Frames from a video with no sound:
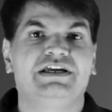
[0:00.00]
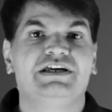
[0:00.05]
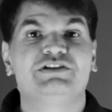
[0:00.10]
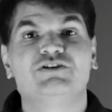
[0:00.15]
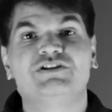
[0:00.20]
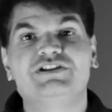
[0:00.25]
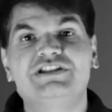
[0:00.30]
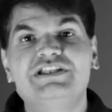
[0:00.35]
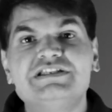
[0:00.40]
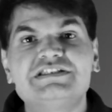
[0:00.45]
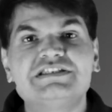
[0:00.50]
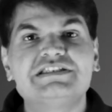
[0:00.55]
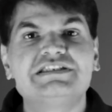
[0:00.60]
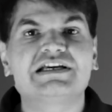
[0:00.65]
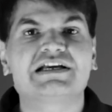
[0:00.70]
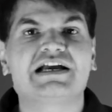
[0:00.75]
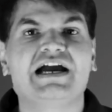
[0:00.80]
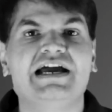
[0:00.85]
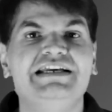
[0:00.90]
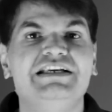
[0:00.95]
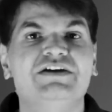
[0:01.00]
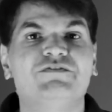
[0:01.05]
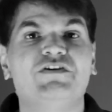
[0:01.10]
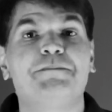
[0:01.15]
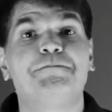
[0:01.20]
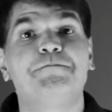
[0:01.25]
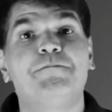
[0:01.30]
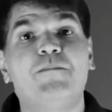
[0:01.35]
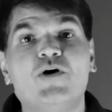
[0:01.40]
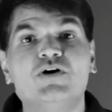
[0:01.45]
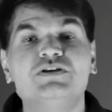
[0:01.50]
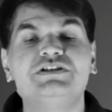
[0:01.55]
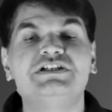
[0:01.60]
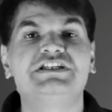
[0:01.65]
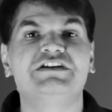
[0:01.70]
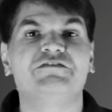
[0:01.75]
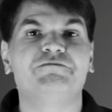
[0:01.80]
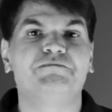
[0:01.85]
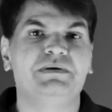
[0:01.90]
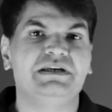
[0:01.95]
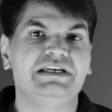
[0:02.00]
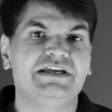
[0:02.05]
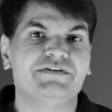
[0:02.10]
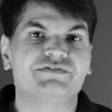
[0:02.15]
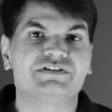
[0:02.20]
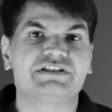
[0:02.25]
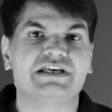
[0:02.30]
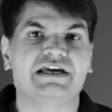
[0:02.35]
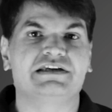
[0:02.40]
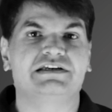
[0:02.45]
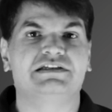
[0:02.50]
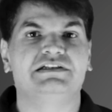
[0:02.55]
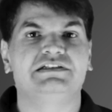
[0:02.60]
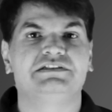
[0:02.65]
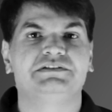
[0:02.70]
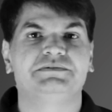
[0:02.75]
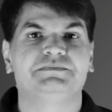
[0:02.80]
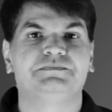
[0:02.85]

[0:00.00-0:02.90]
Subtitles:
So this is a kind of a positive belief cycle.